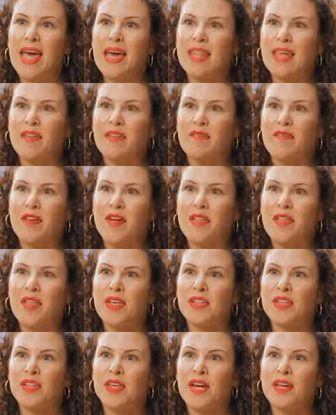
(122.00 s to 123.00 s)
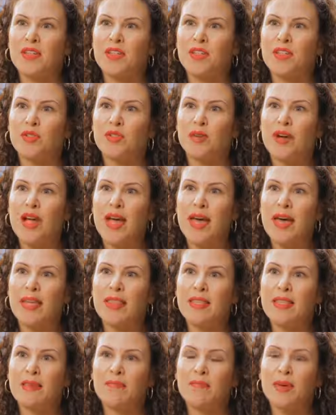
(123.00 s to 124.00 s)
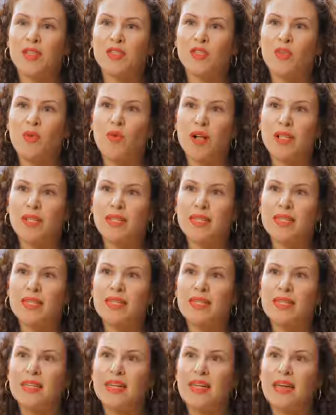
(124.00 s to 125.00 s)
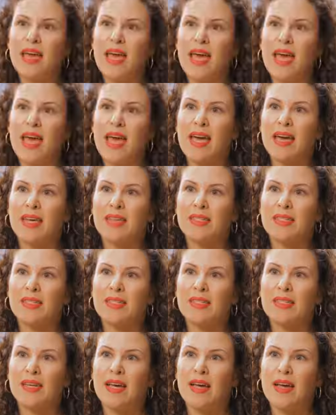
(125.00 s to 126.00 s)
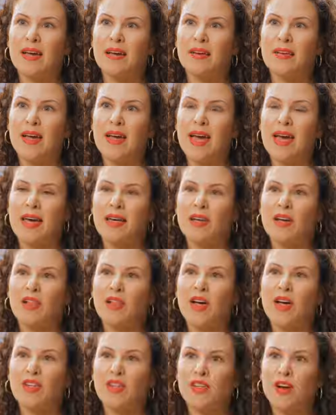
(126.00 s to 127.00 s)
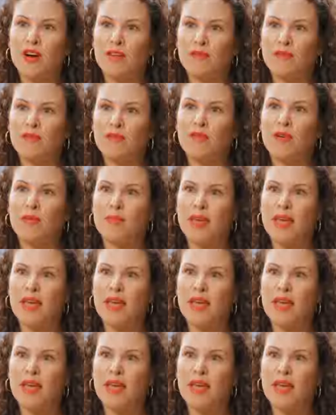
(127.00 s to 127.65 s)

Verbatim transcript: and I felt that SignaSure had the best quality and had a lot to offer for